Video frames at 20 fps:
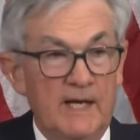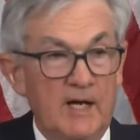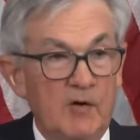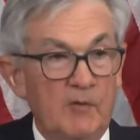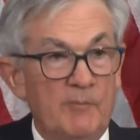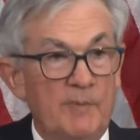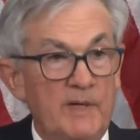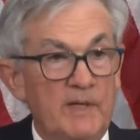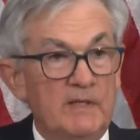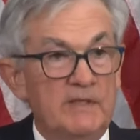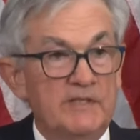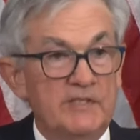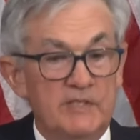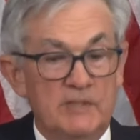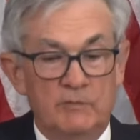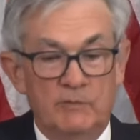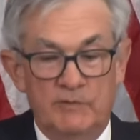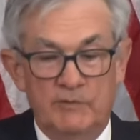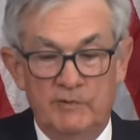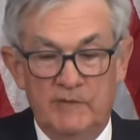how
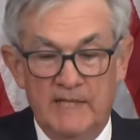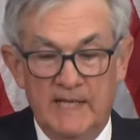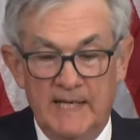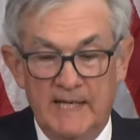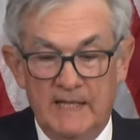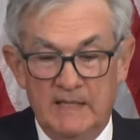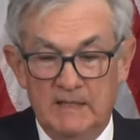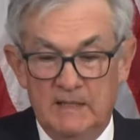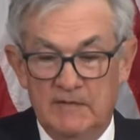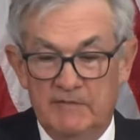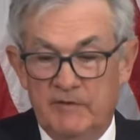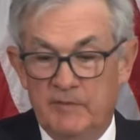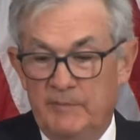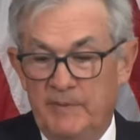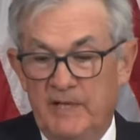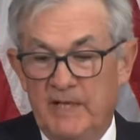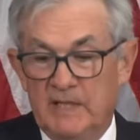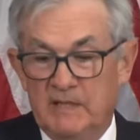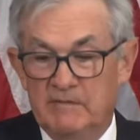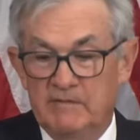policy would react if the
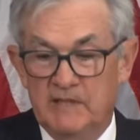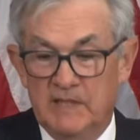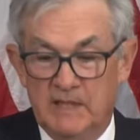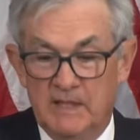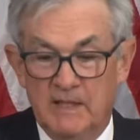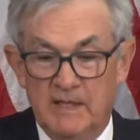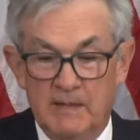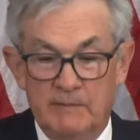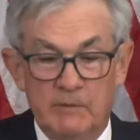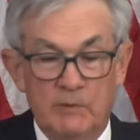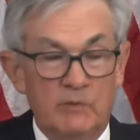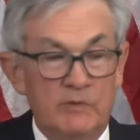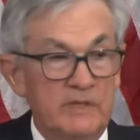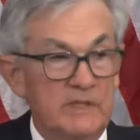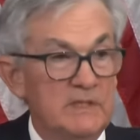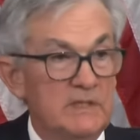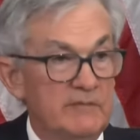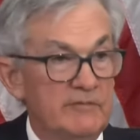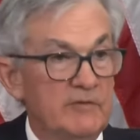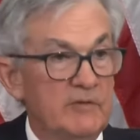path of the economy were
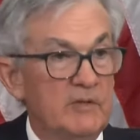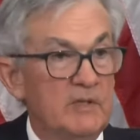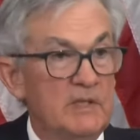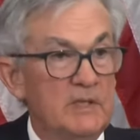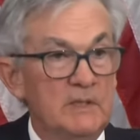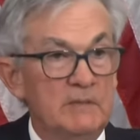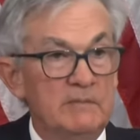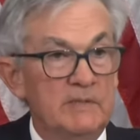to differ